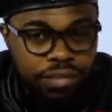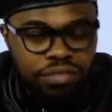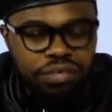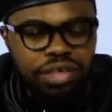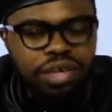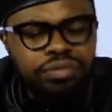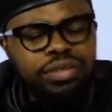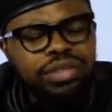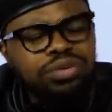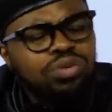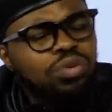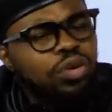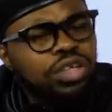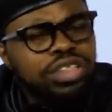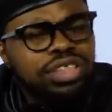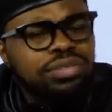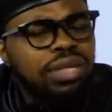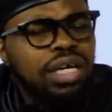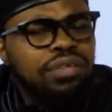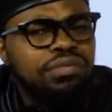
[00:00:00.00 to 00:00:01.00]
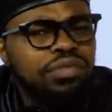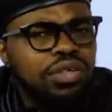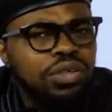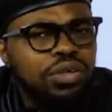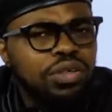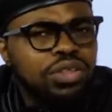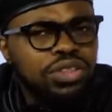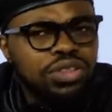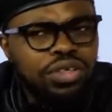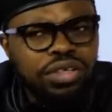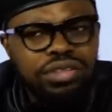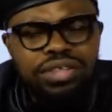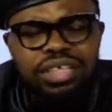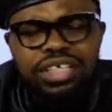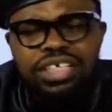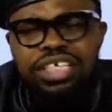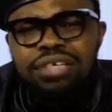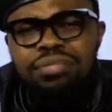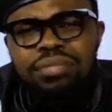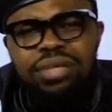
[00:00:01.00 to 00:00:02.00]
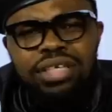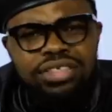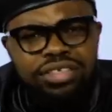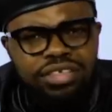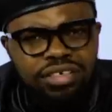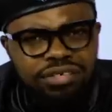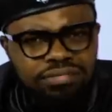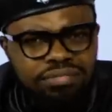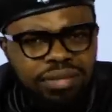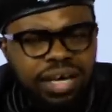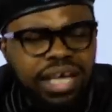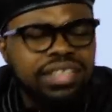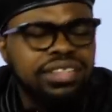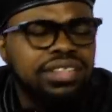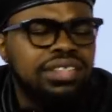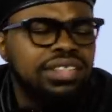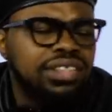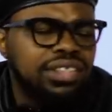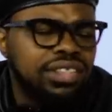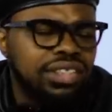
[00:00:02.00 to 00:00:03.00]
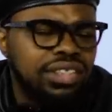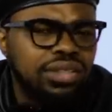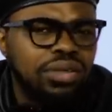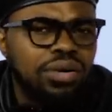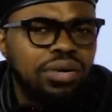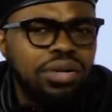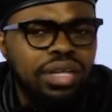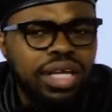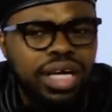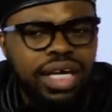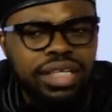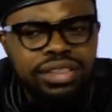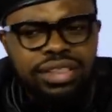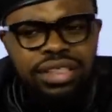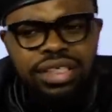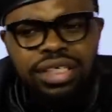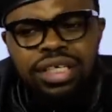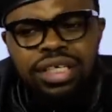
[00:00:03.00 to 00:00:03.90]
If you have not watched my videos on the gimmicks of pastors and all that,